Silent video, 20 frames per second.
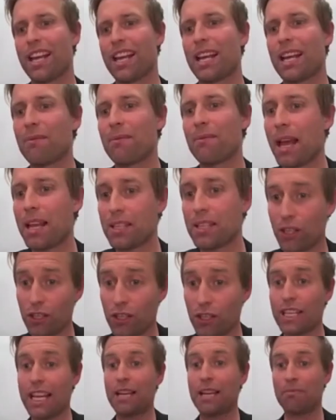And so
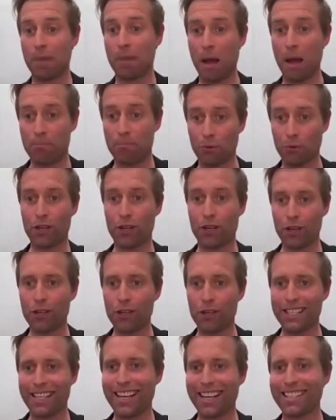you need a broader
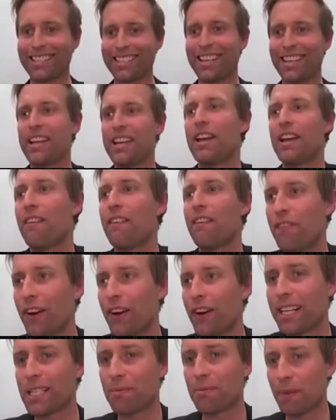context.
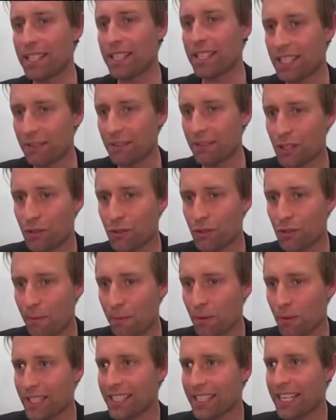Very expensive to
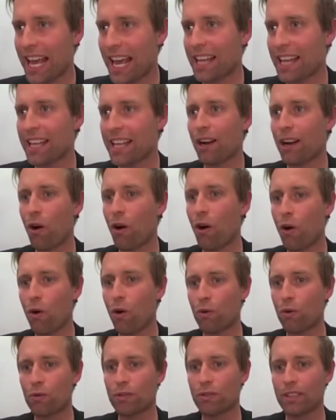tripod scan that
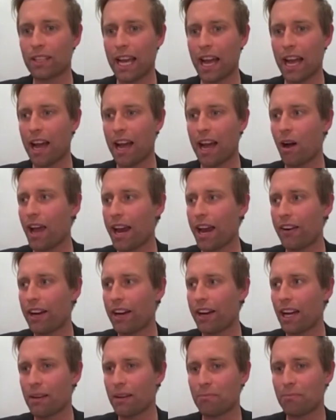whole
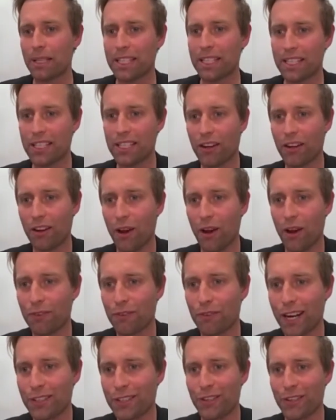area. It'd be, over
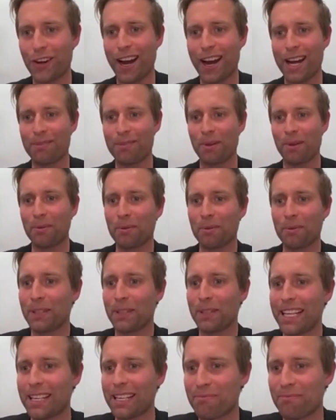100 grand
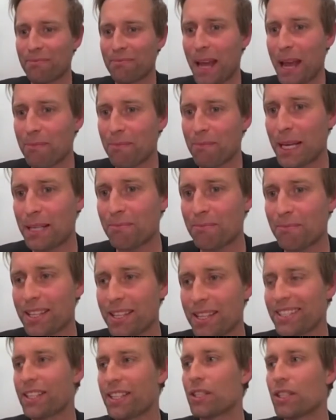probably, and many
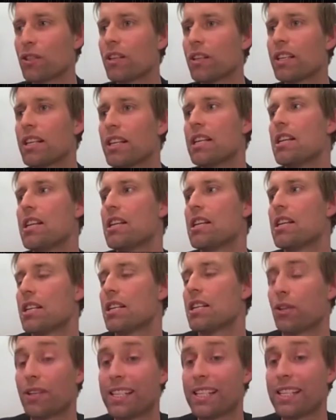months to do it.
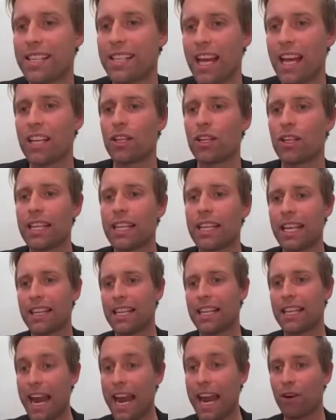So instead, you can get
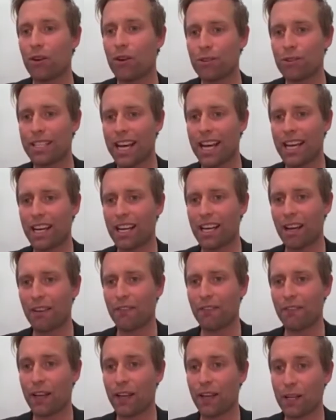the aerial
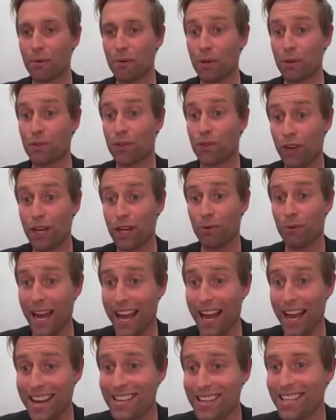data fairly well straight
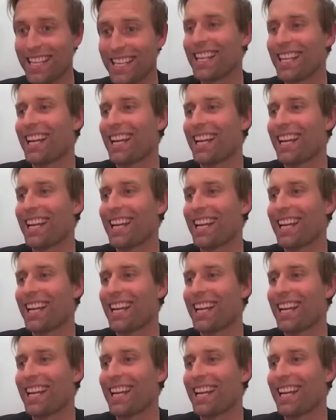away.